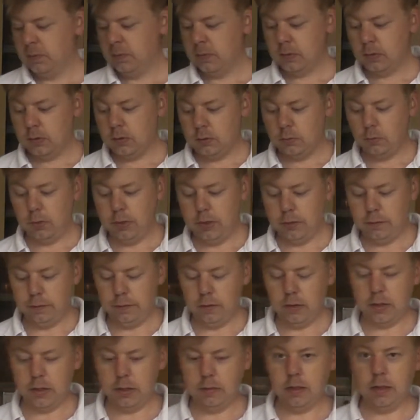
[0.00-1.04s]
When you're
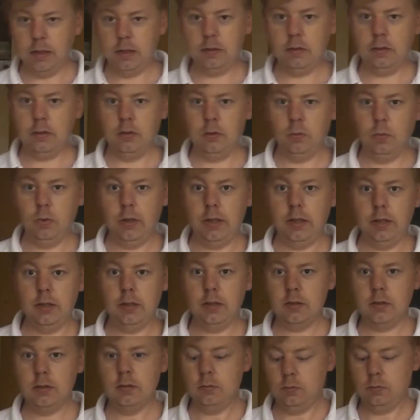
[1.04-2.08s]
flying around, the
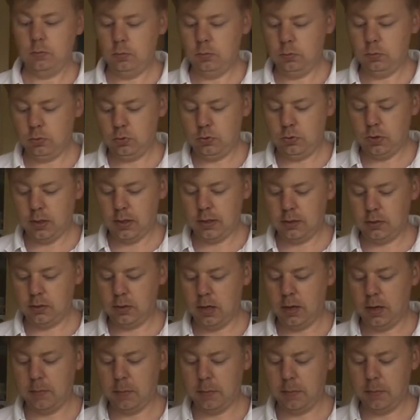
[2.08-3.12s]
wings will try to
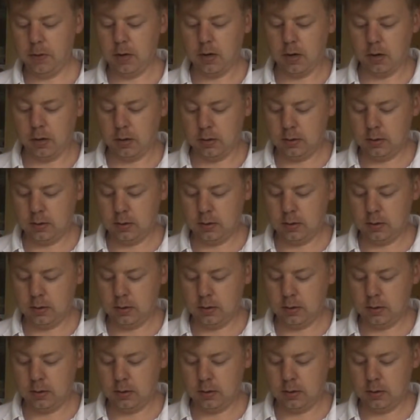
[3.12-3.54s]
come apart.